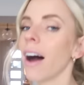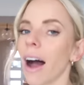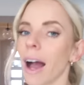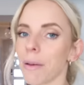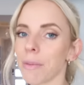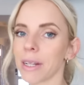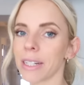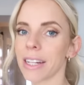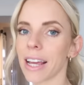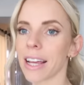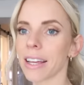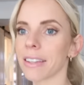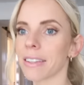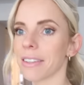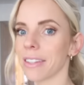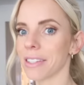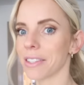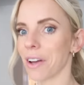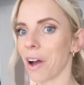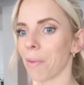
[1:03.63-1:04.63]
I'm gonna
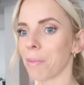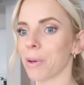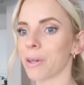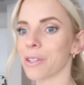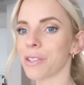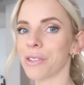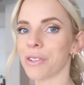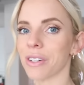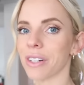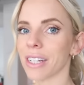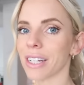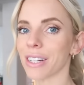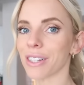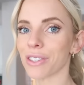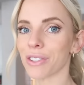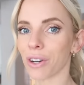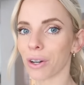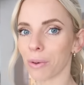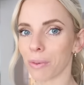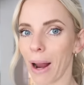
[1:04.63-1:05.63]
take this opportunity
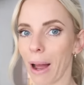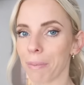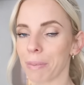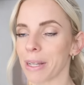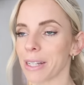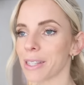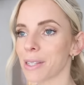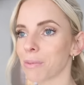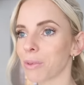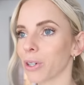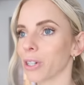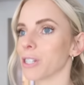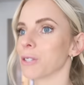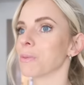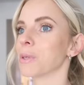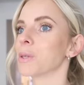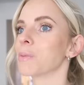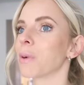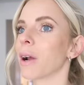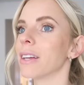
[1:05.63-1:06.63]
to start wrapping some
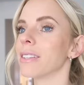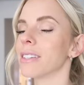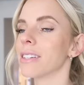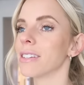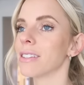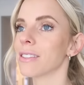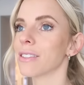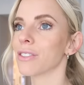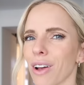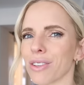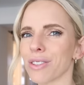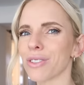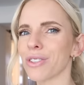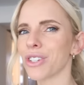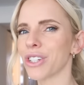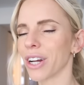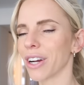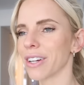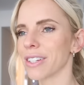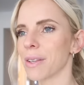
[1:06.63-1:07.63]
Christmas presents. Also
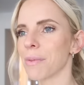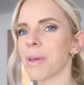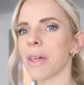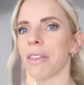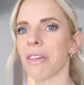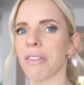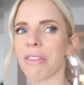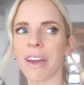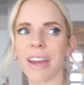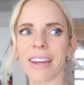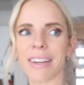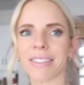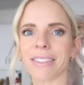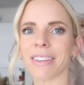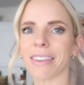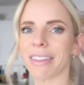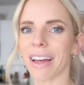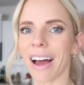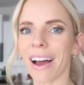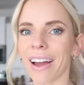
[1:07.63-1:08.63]
share some of the things
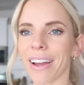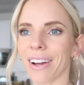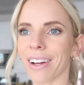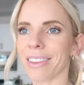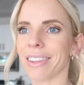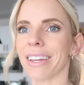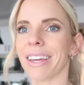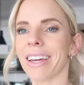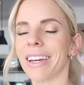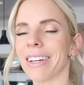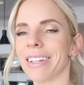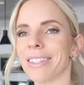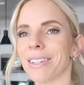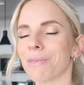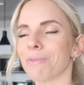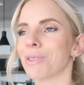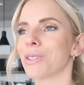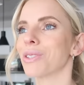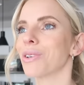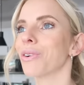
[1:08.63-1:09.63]
that I got the kids.
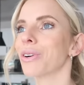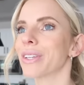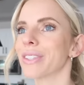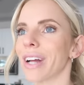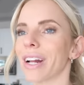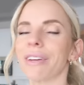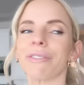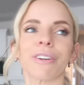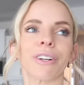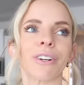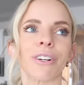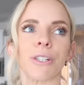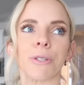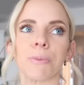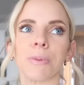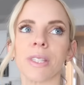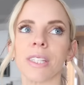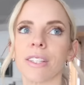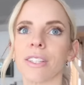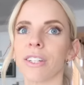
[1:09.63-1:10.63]
I'm so excited for
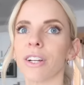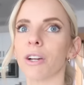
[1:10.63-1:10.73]
Christmas this